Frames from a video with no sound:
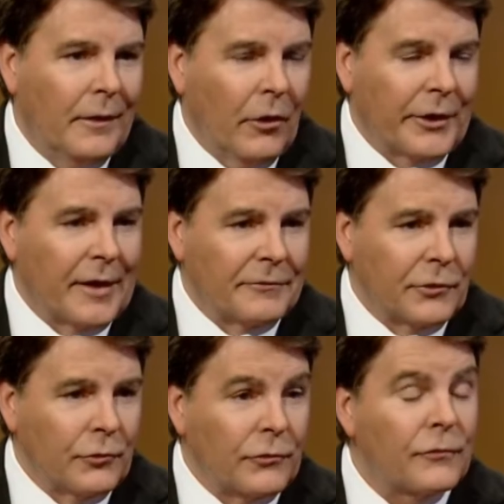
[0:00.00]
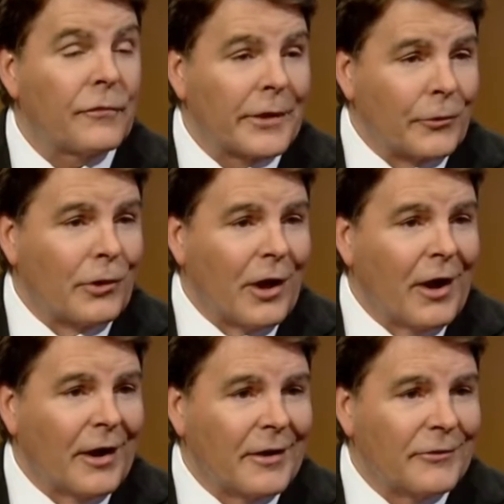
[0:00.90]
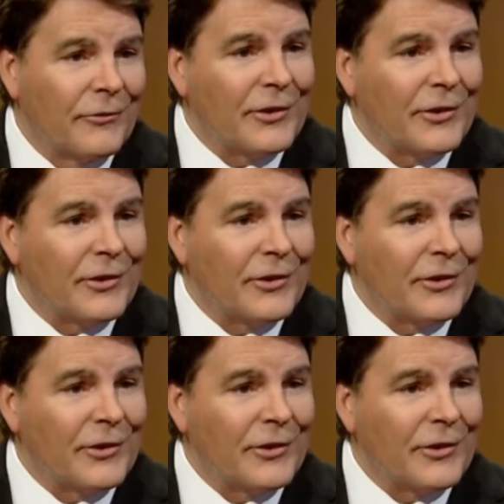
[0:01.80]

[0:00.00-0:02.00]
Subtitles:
All you have to do is federalize